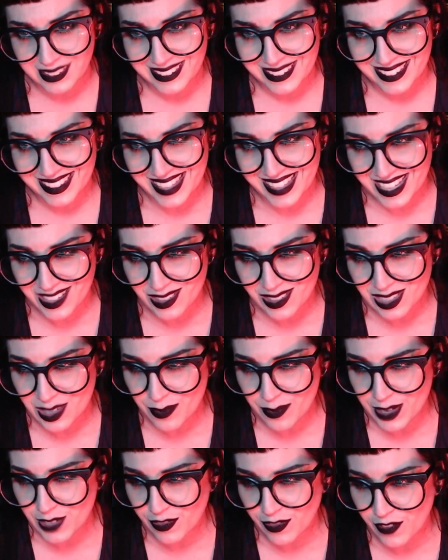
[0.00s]
Thank you so
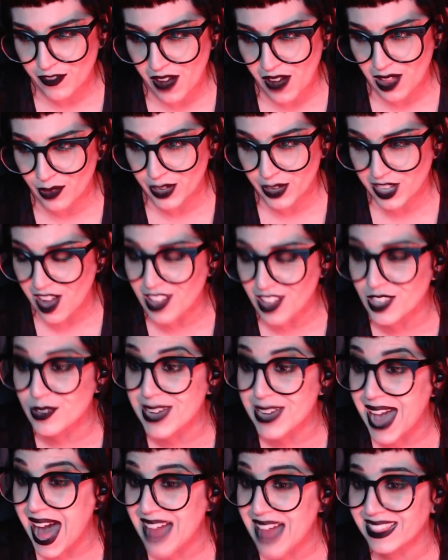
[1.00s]
much for following. Call you
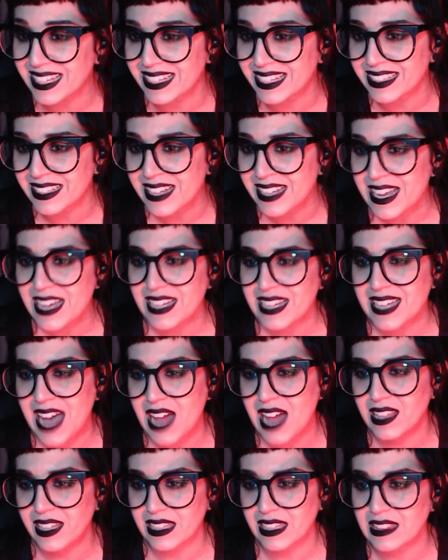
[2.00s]
Callie.
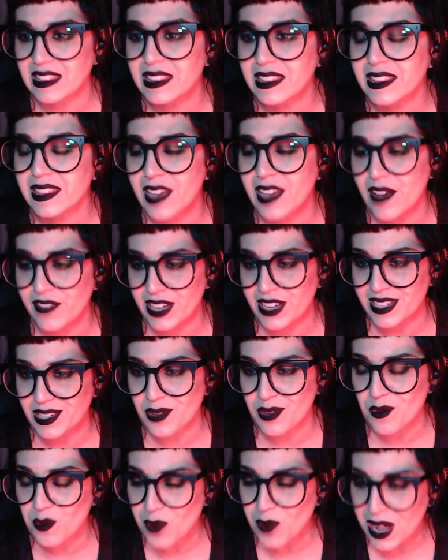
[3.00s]
Callie, love it.
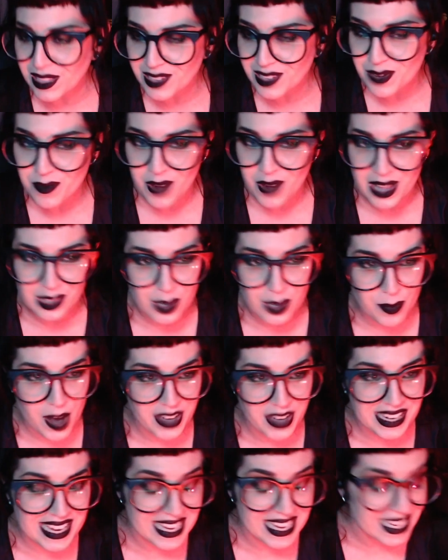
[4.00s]
Welcome, welcome
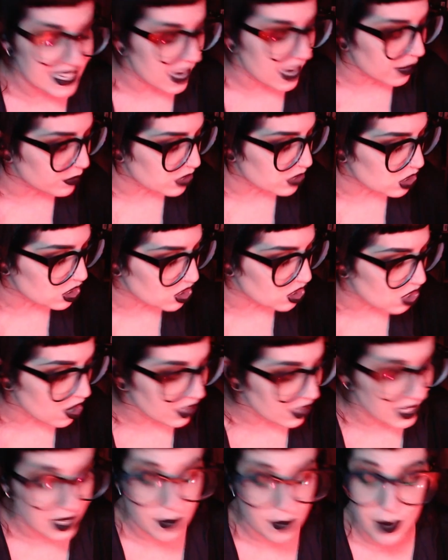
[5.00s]
on in. I was just
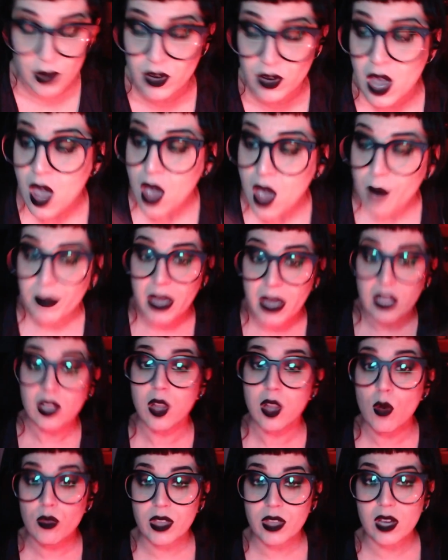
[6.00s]
talking about my
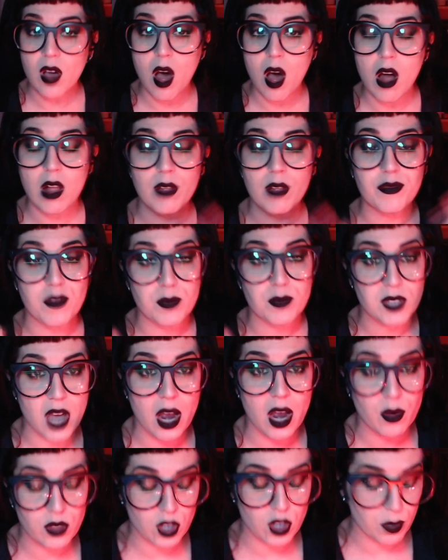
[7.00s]
clothing haul from Die
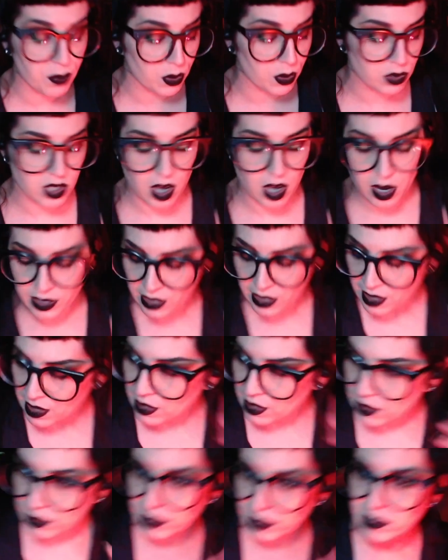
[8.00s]
With Your Boots On.
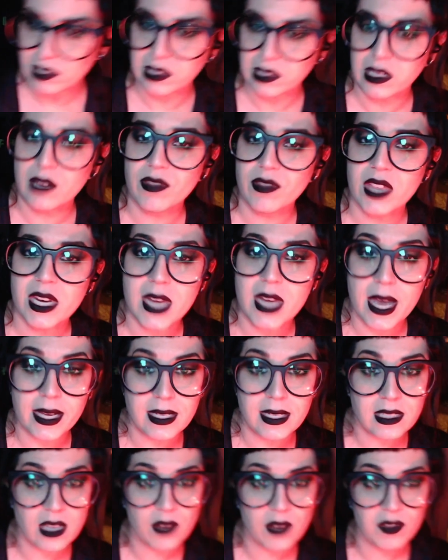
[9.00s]
Let's leave the
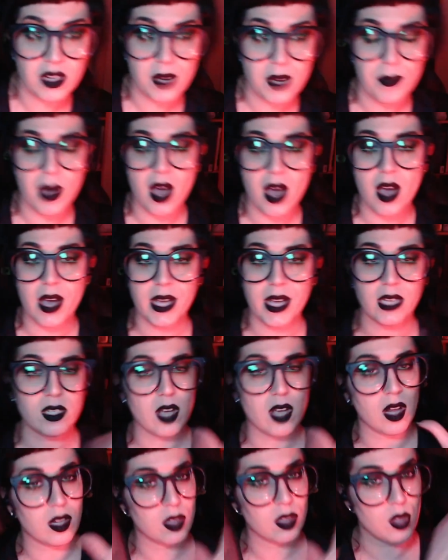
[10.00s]
negativity behind.
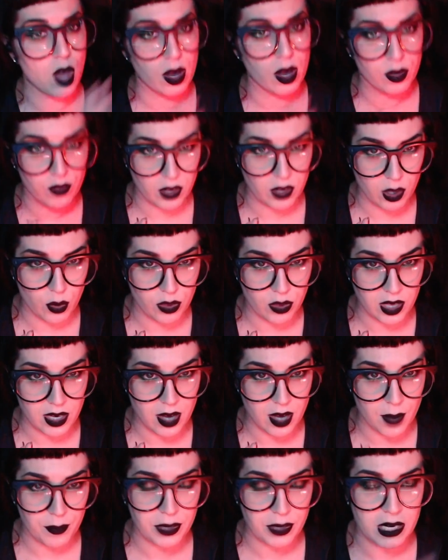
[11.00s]
A lot of clothing
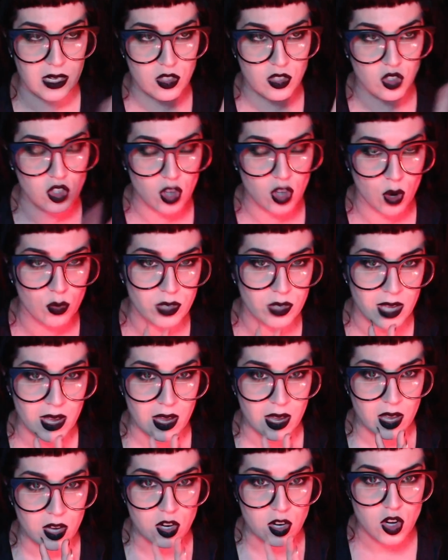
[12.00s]
companies don't
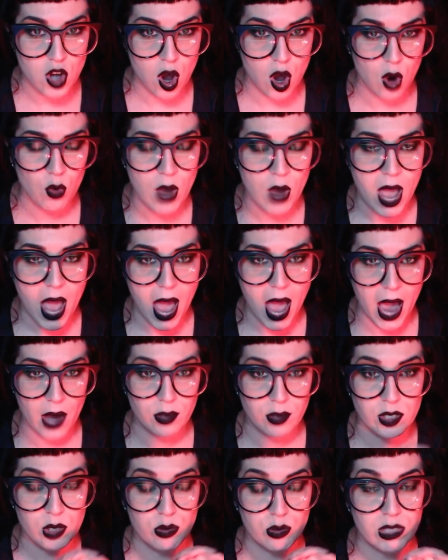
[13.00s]
know how
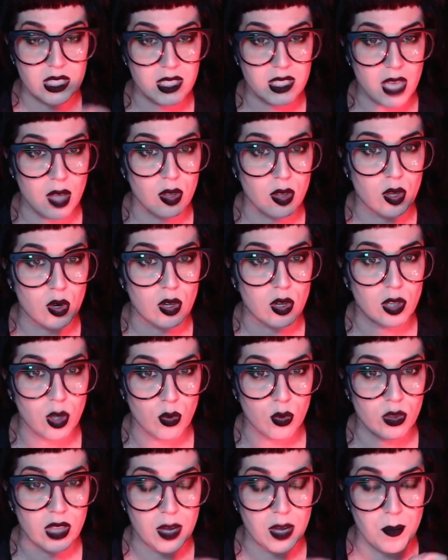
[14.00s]
to sell their
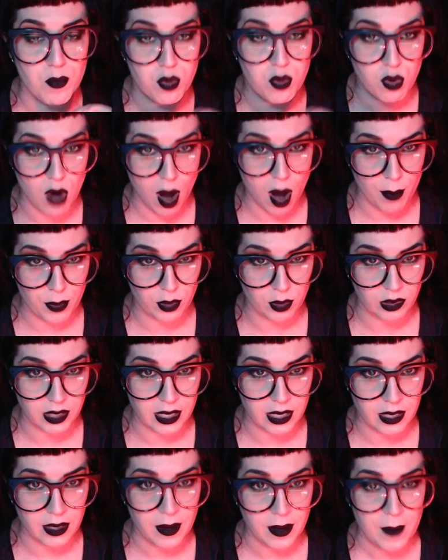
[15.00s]
clothing
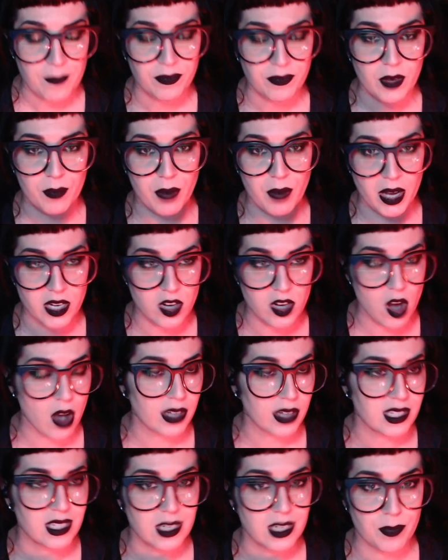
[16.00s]
properly by
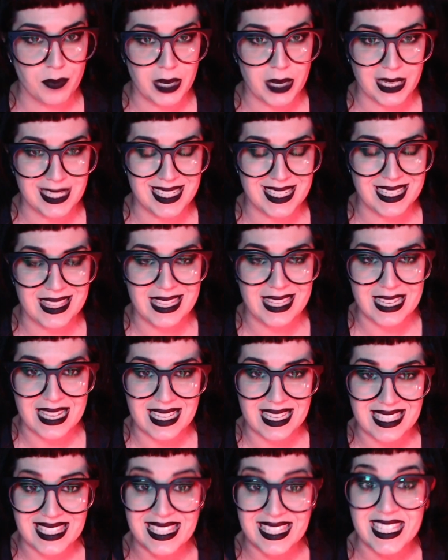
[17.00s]
not depicting the
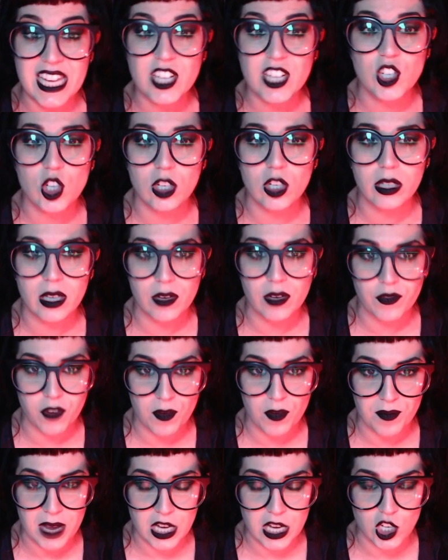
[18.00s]
essential
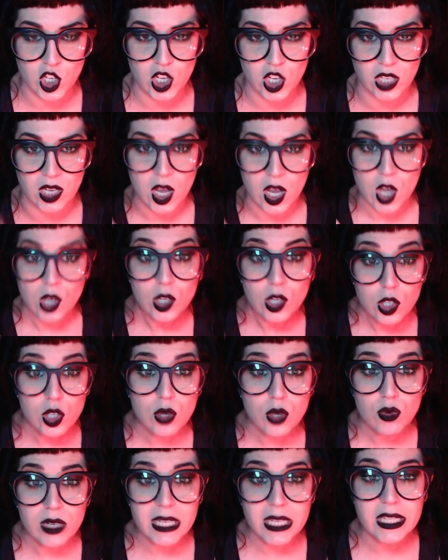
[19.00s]
information
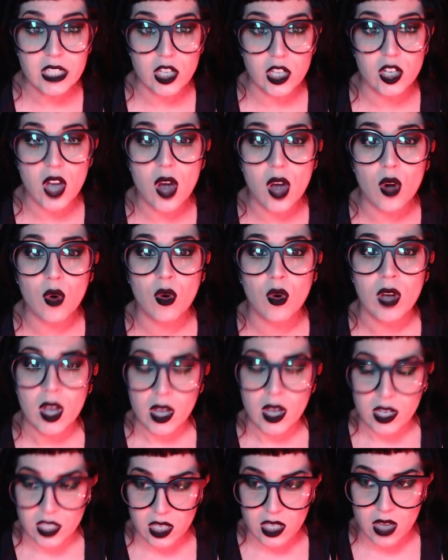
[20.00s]
you need to know
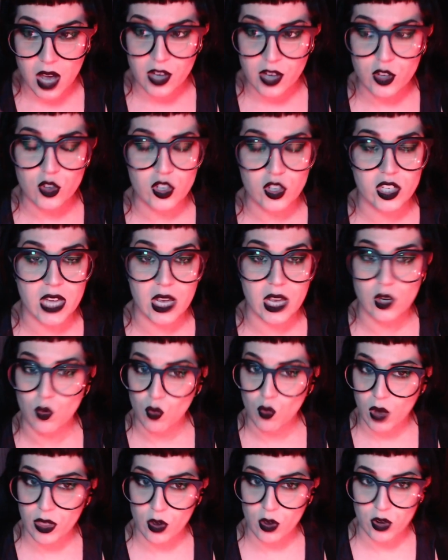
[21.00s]
to understand
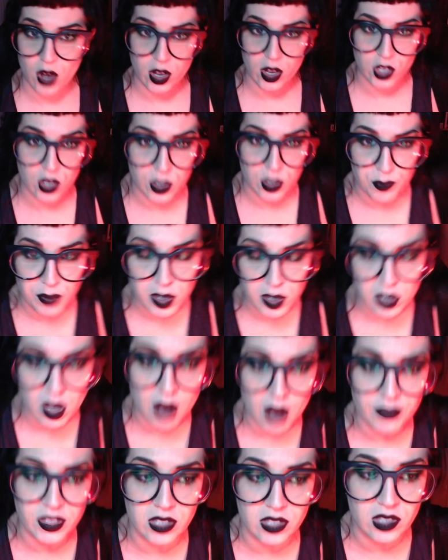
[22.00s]
whether or not you can pull
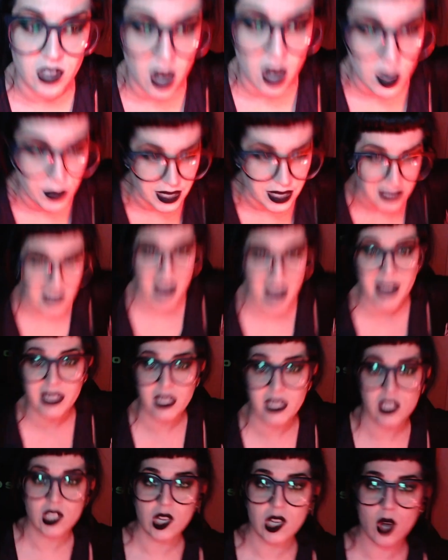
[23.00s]
off this garment. I
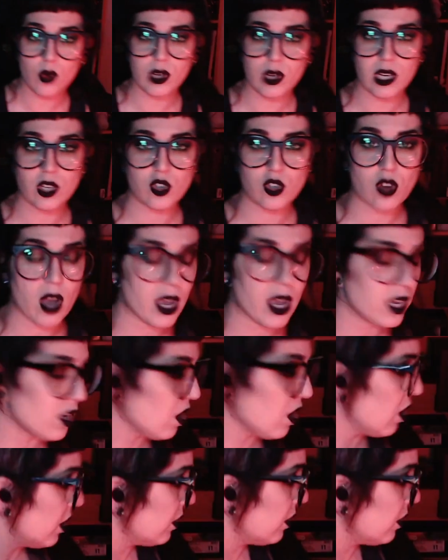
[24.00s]
need to go in and try it on.